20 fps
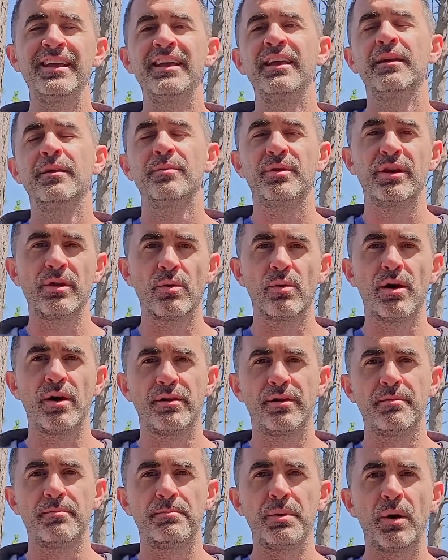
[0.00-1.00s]
I'm gonna go out
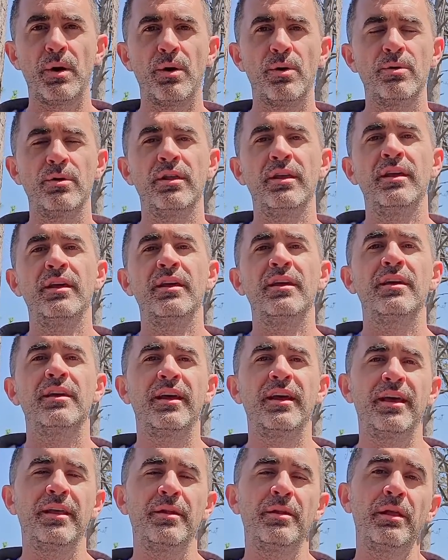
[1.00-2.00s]
on the boat,
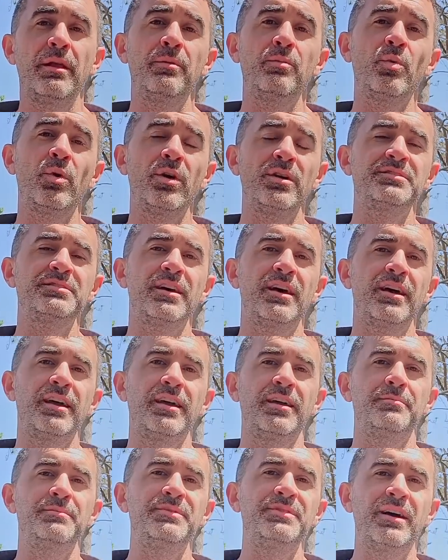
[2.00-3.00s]
and then once I
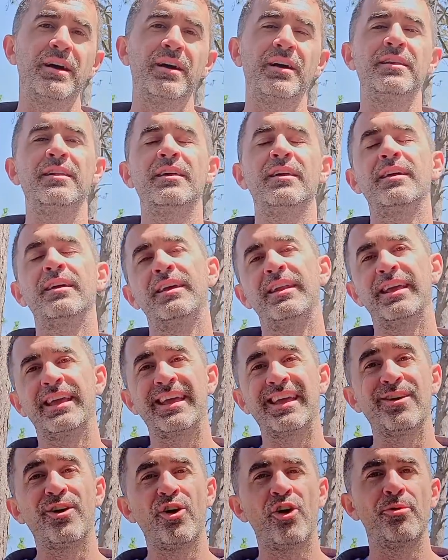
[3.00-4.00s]
am done and I
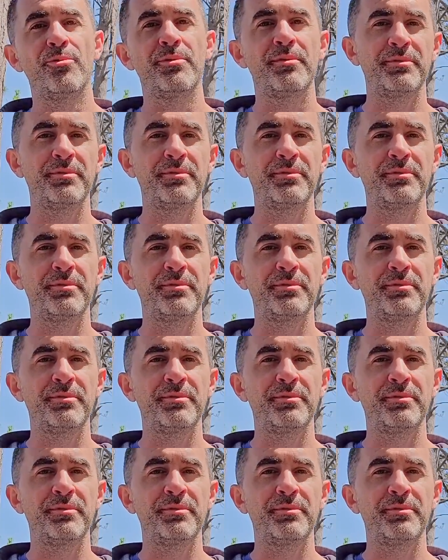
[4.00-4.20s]
get home,